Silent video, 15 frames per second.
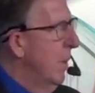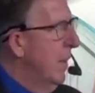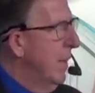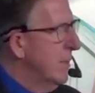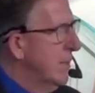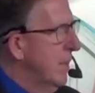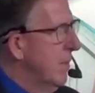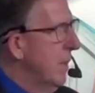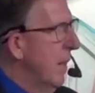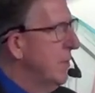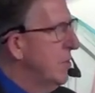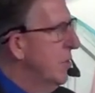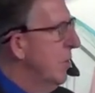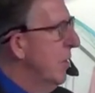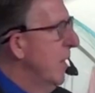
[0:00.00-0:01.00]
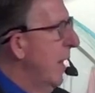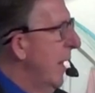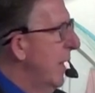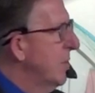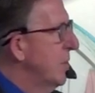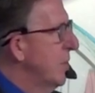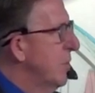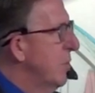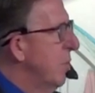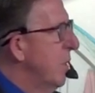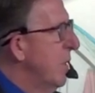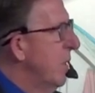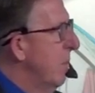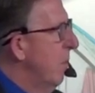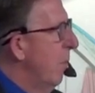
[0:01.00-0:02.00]
Because sometimes you're not actually
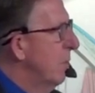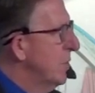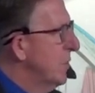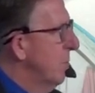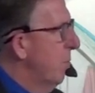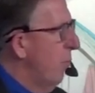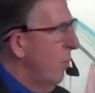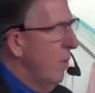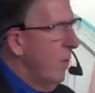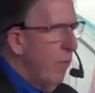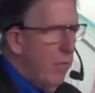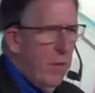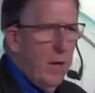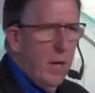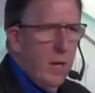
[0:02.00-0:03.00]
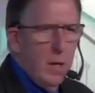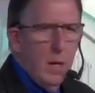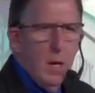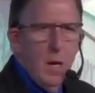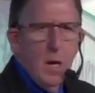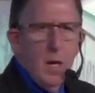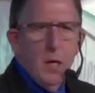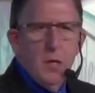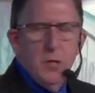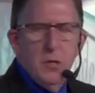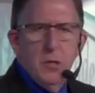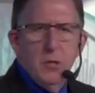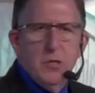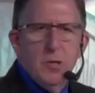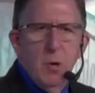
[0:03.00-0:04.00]
doing the most important thing
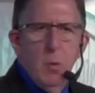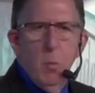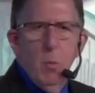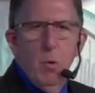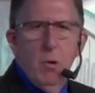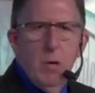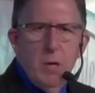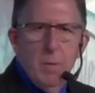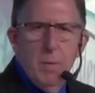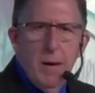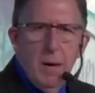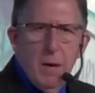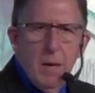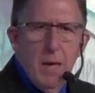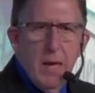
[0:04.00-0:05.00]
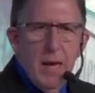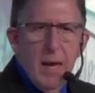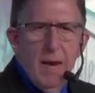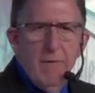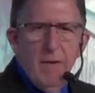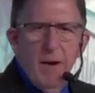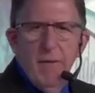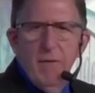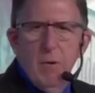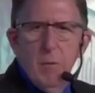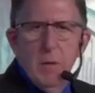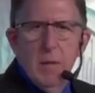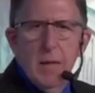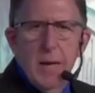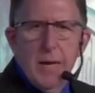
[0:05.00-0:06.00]
because you're so worried about if
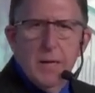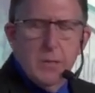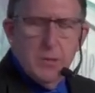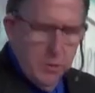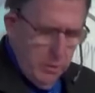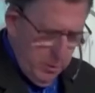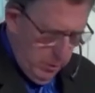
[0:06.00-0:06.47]
everyone likes